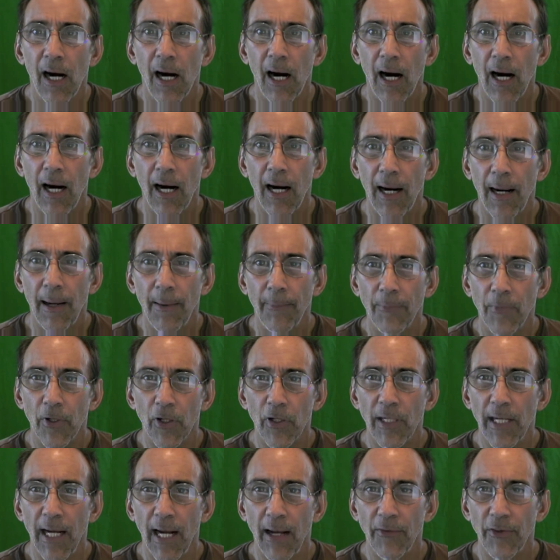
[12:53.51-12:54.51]
they're
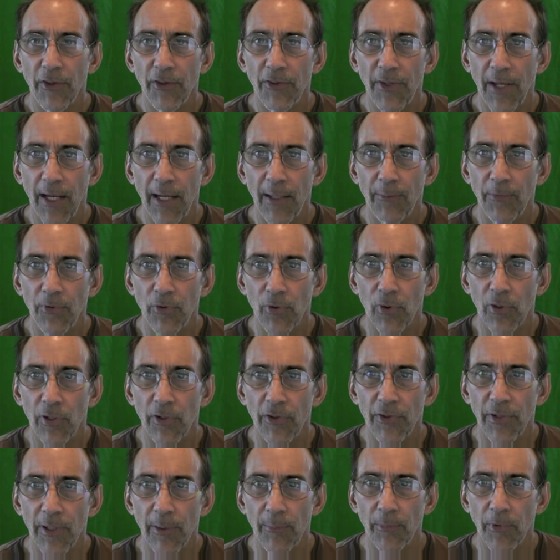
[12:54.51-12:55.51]
going to have the same sort of
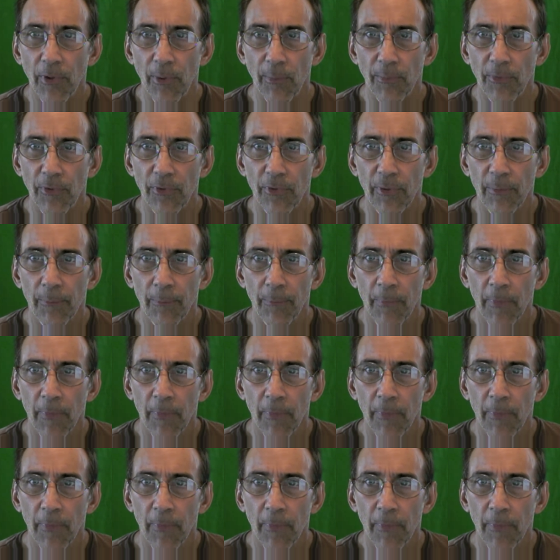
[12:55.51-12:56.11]
symptoms.